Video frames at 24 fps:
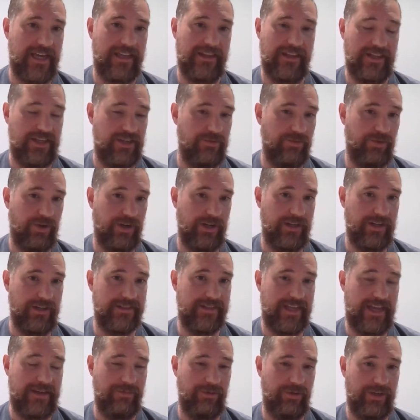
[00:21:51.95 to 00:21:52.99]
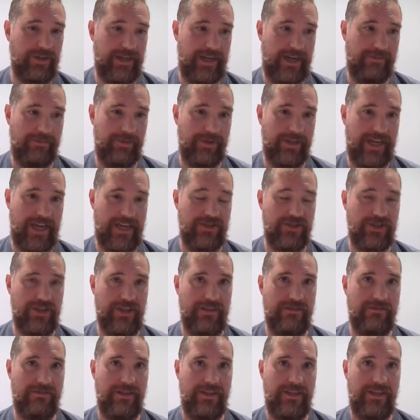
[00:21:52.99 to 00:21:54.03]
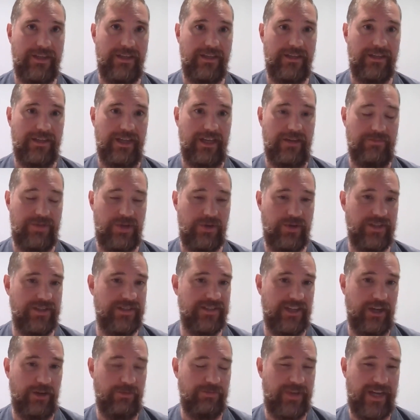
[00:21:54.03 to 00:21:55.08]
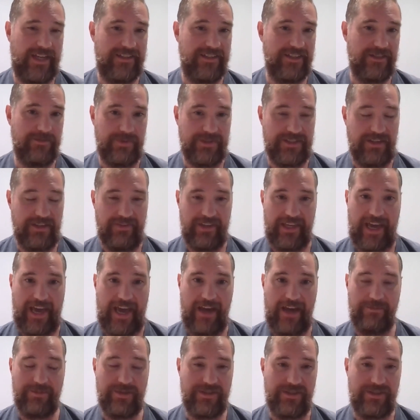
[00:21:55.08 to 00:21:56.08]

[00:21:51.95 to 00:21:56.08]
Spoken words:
and then you want to disable an application, you can scope that to specific apps.